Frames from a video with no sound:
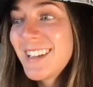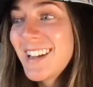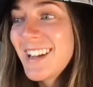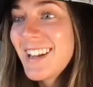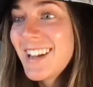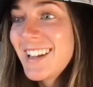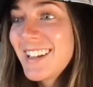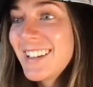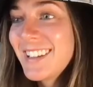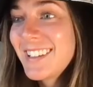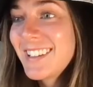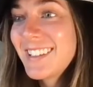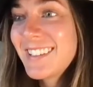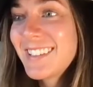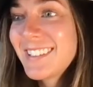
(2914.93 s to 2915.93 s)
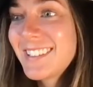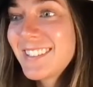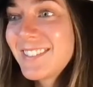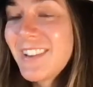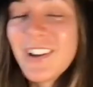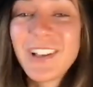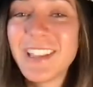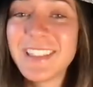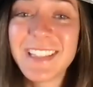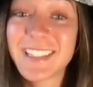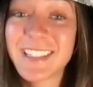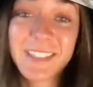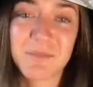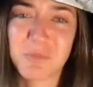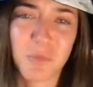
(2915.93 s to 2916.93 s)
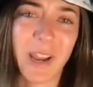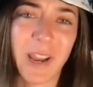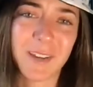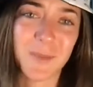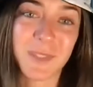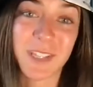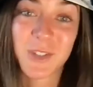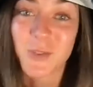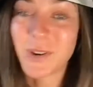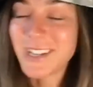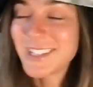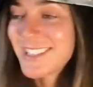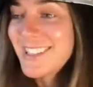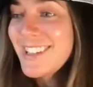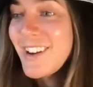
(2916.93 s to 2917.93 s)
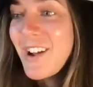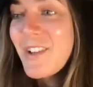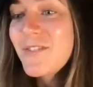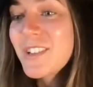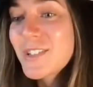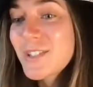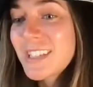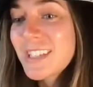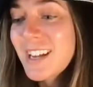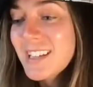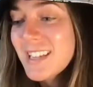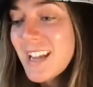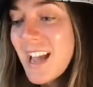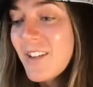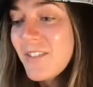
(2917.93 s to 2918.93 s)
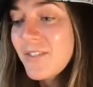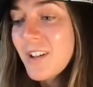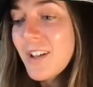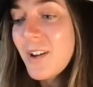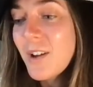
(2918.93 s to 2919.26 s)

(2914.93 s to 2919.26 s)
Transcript: in this random situation, I eventually got to have